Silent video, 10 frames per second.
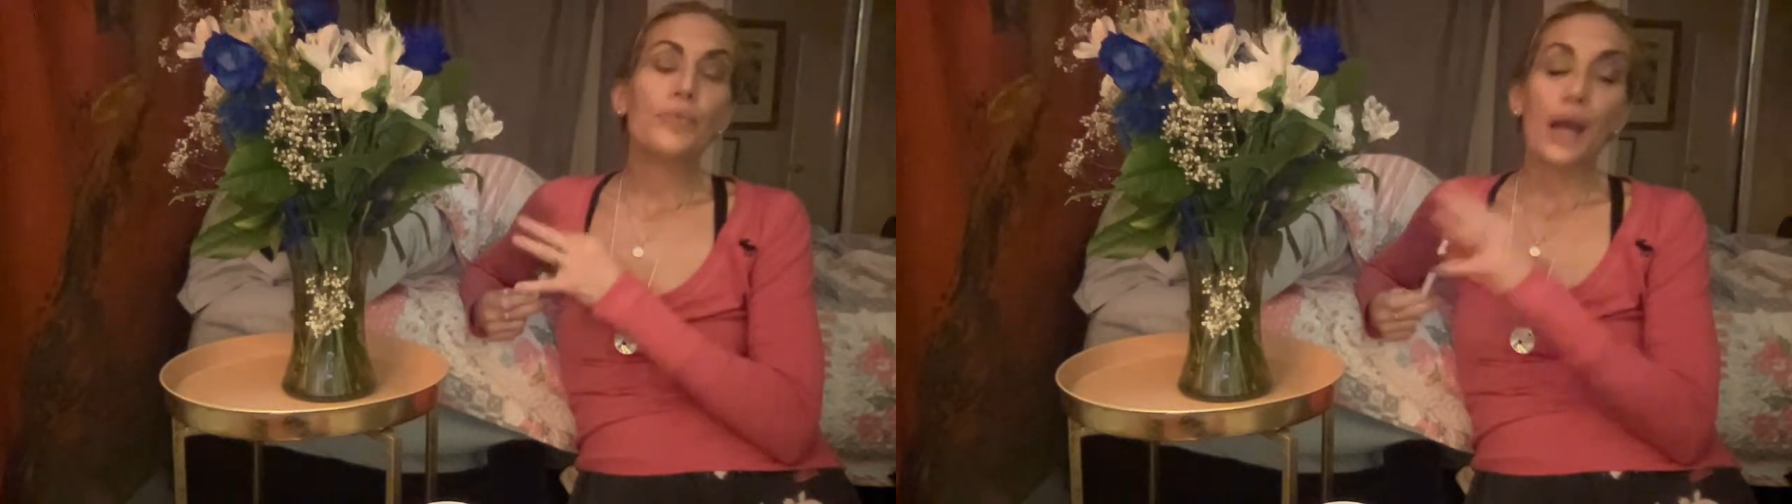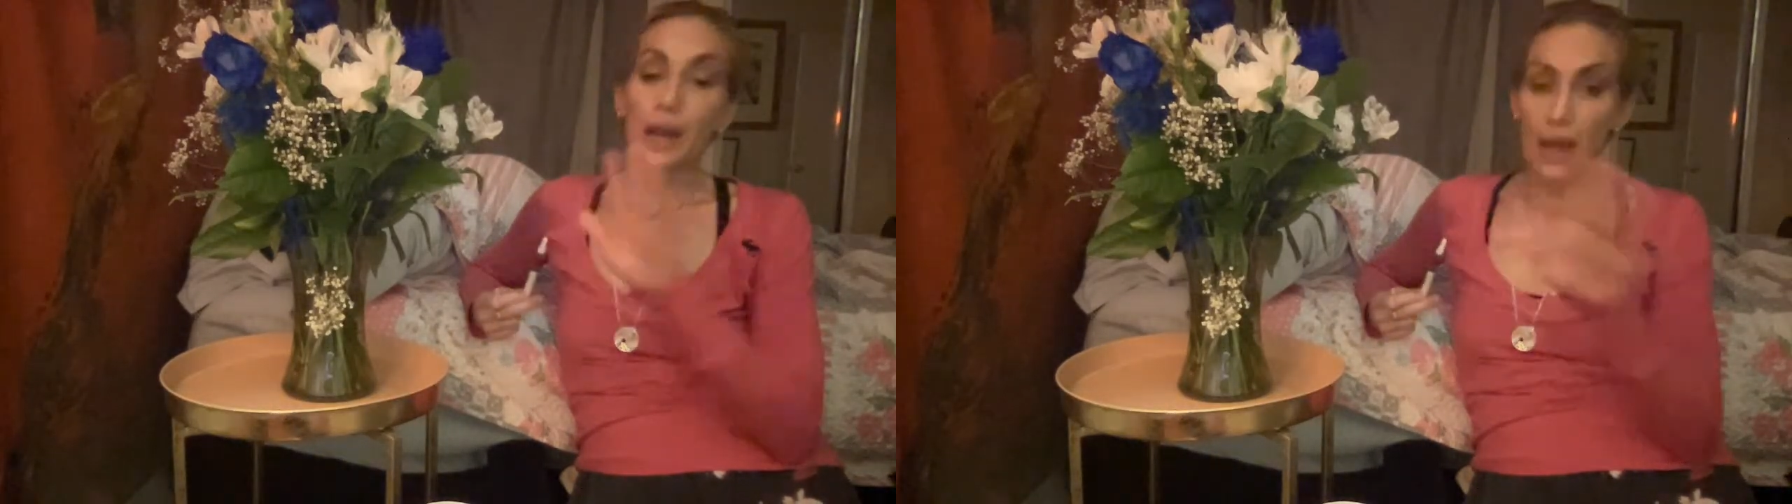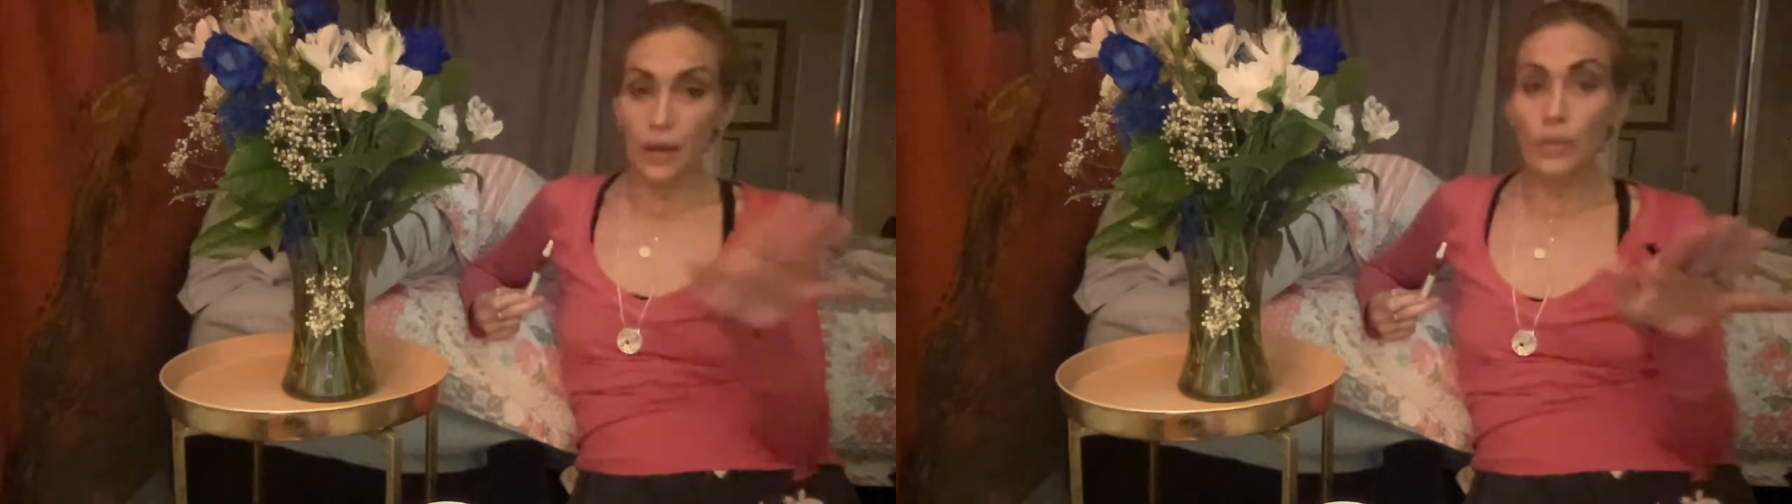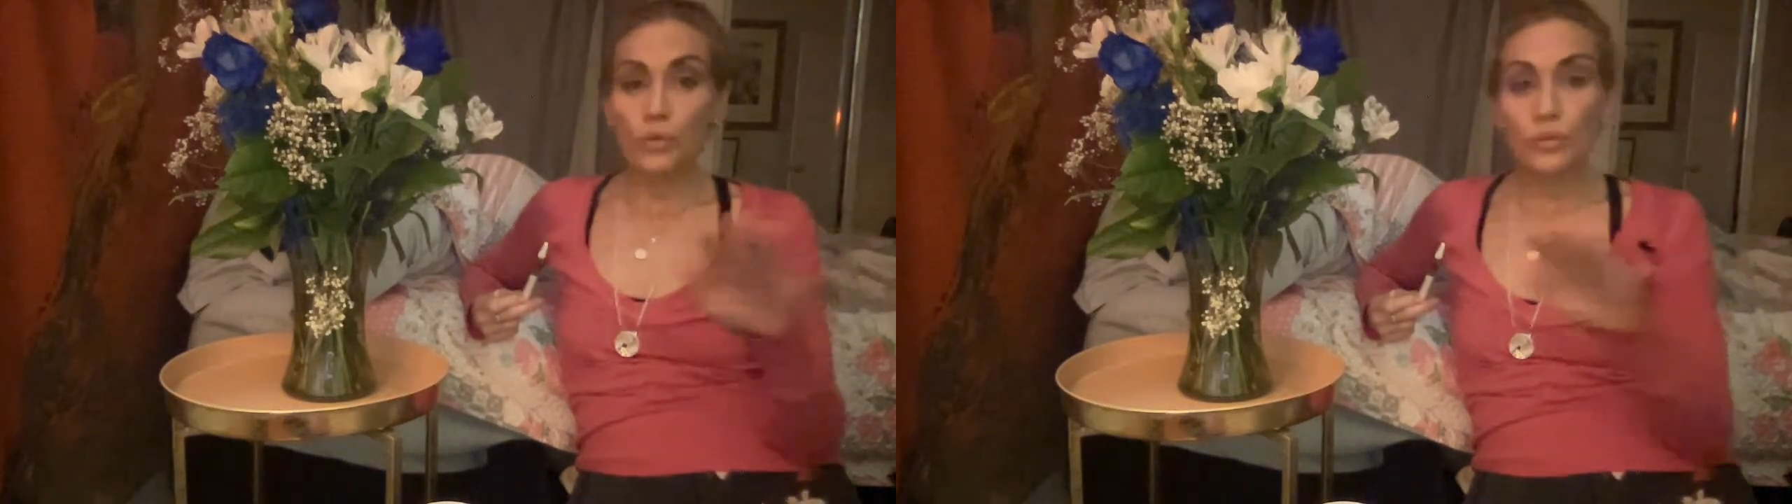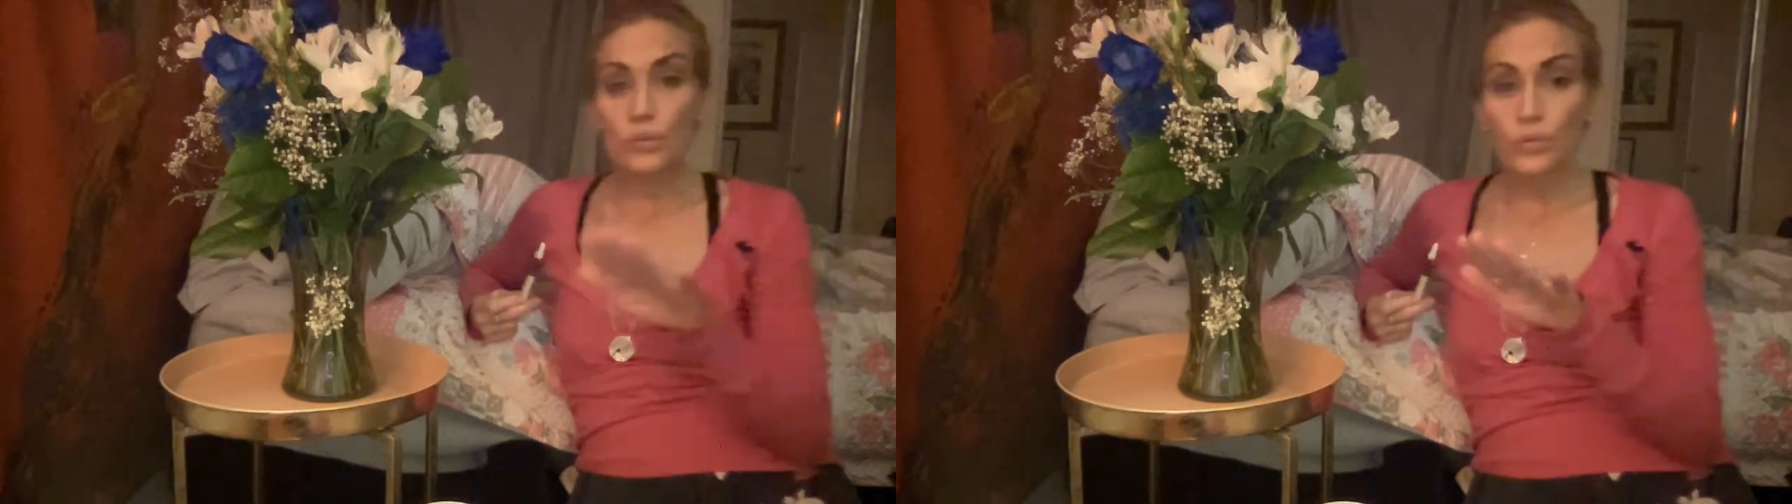
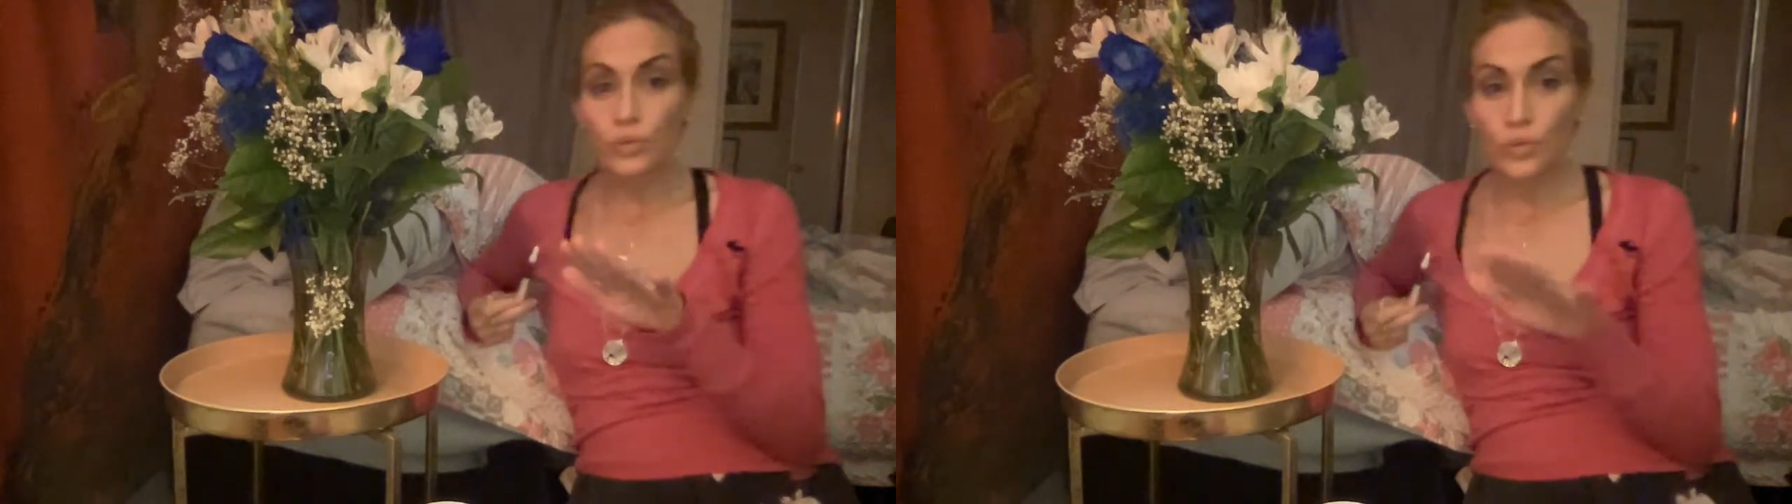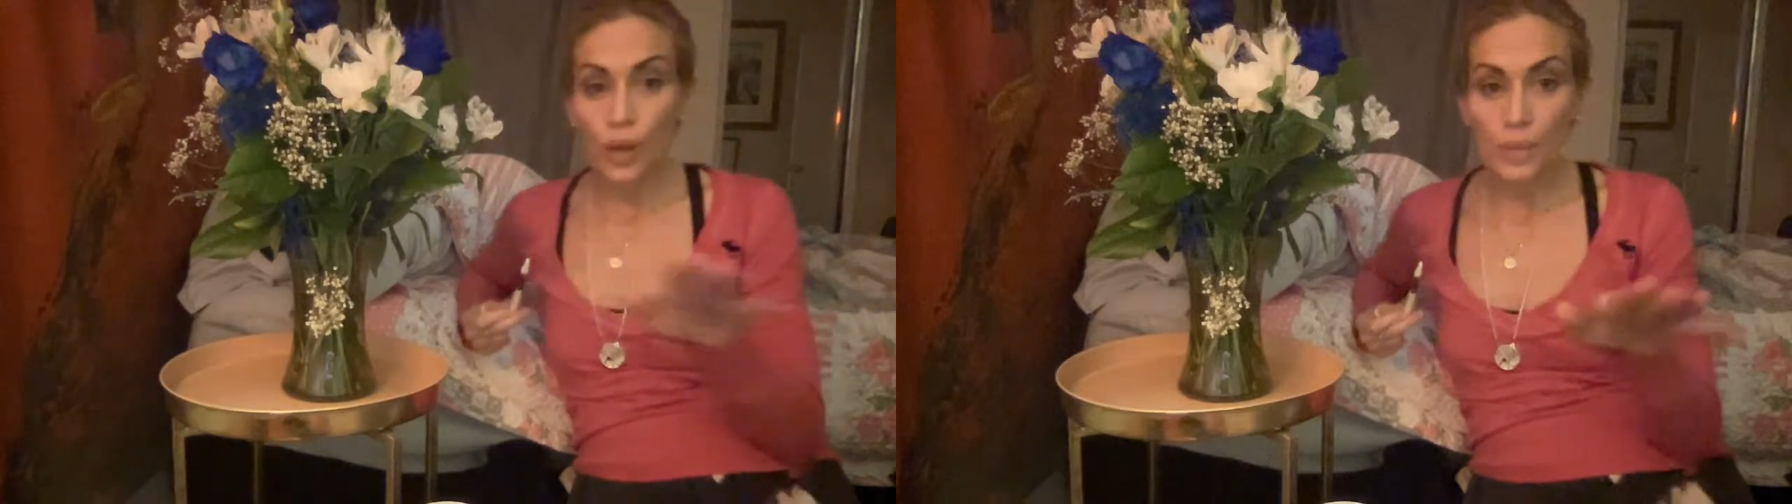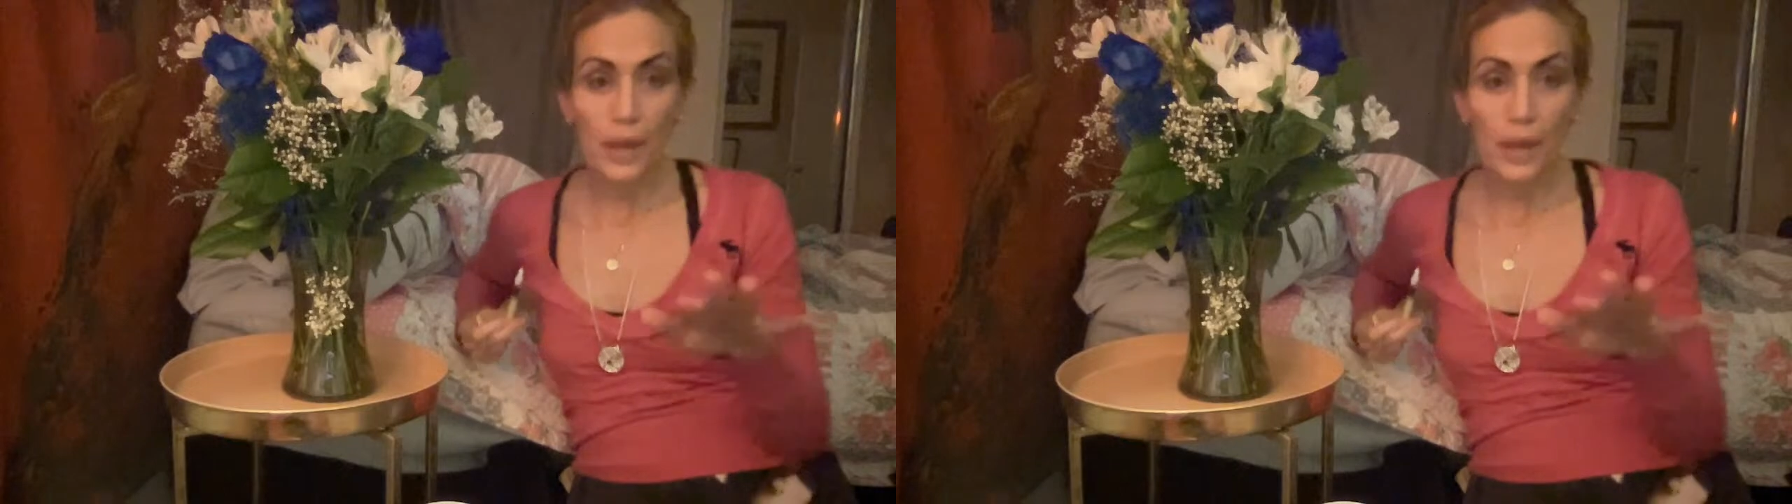I'm